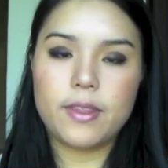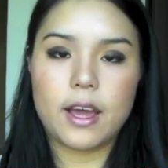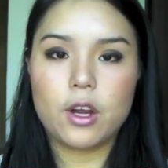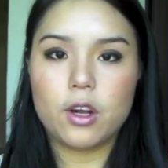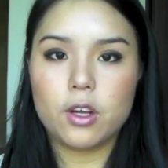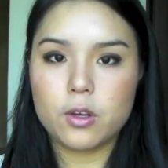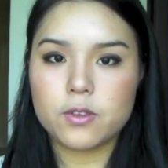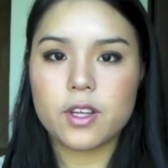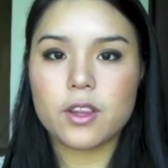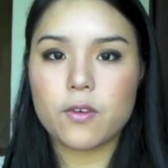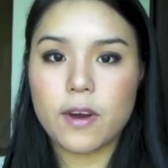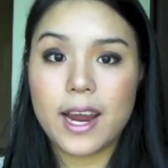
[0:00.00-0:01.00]
that you're
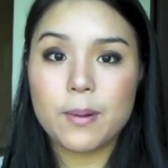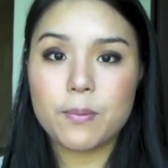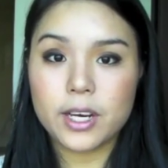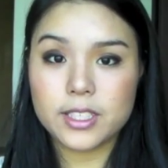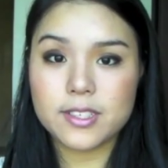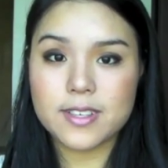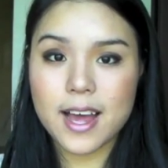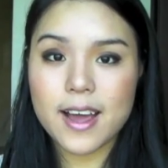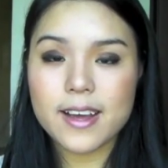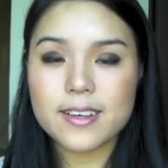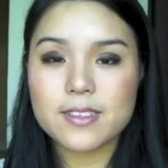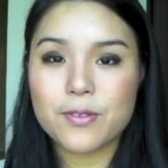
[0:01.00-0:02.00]
using the right brush
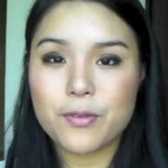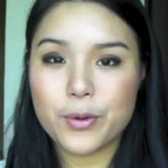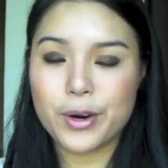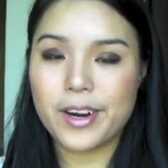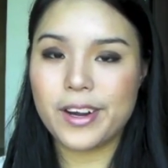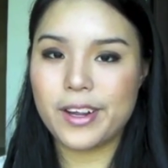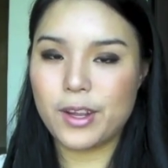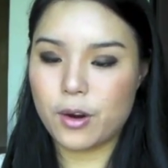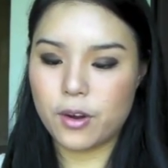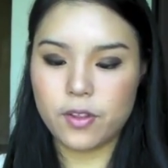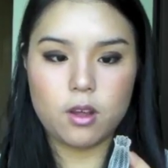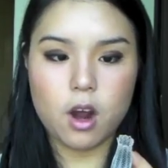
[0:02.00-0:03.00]
size for
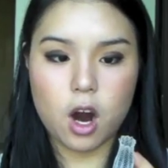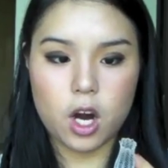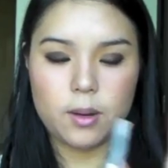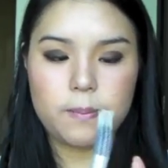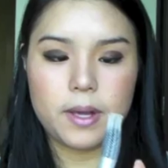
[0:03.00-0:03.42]
your guard,